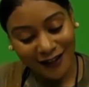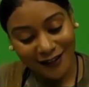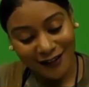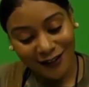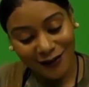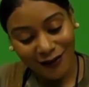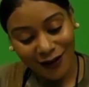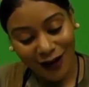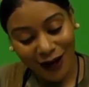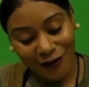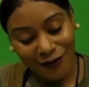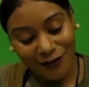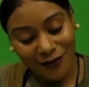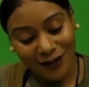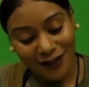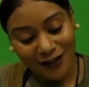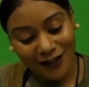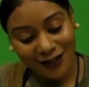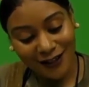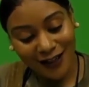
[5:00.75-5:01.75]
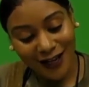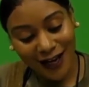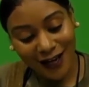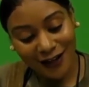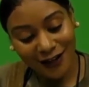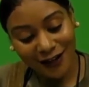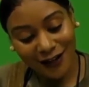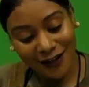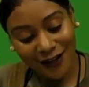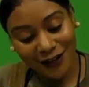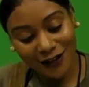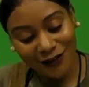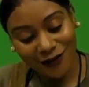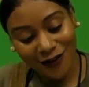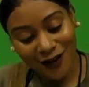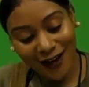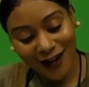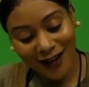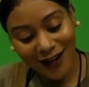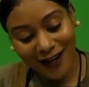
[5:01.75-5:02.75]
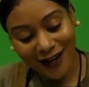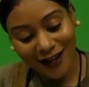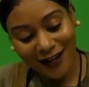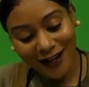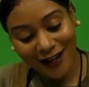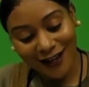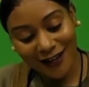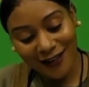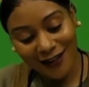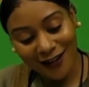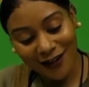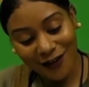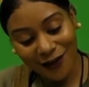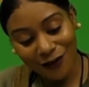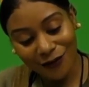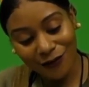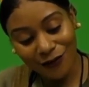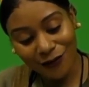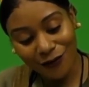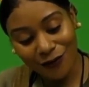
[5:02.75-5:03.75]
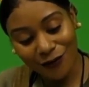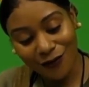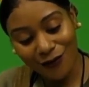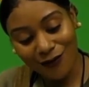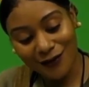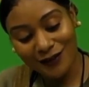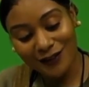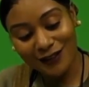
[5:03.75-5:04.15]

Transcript: So I would kind of let it dry and then go through and just